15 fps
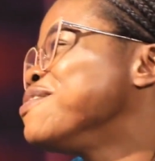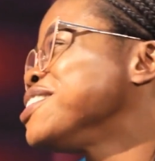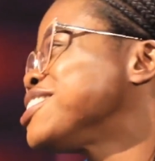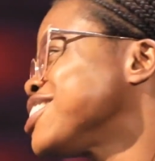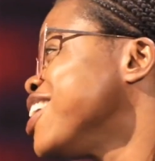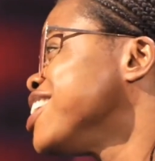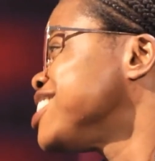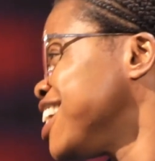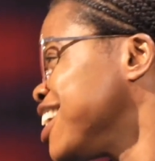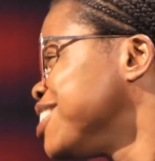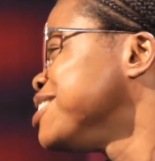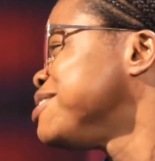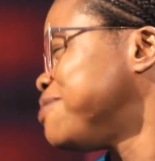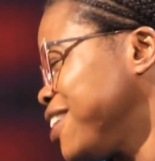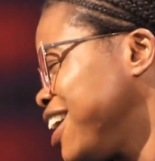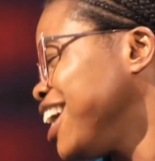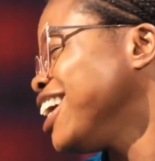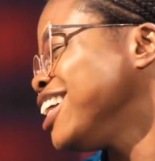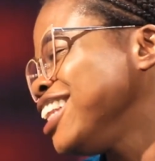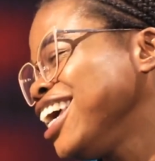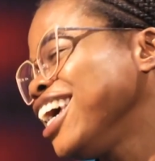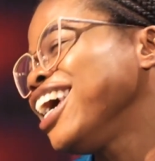With such a good
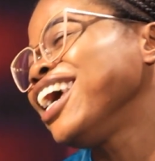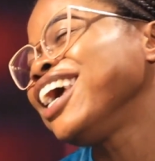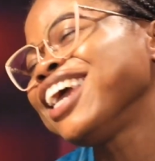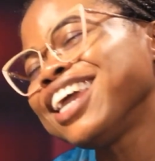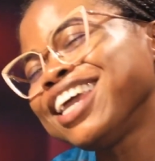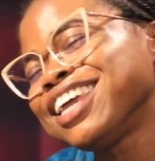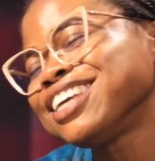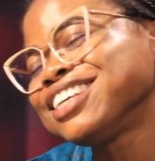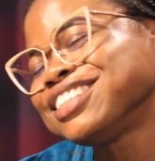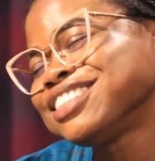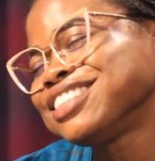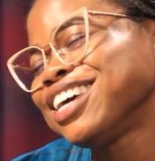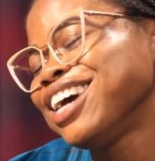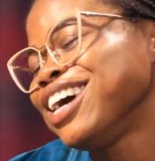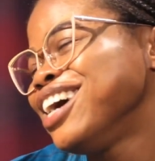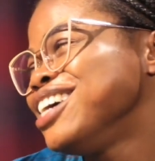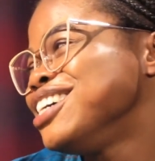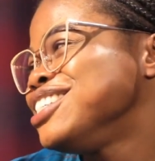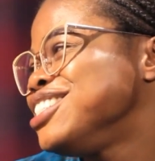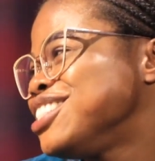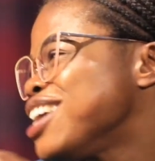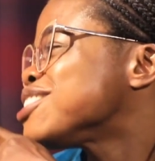feeling.
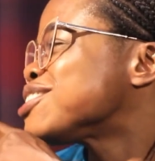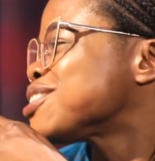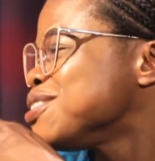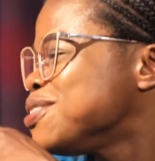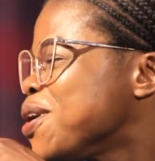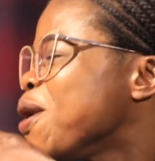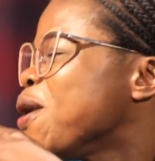Just to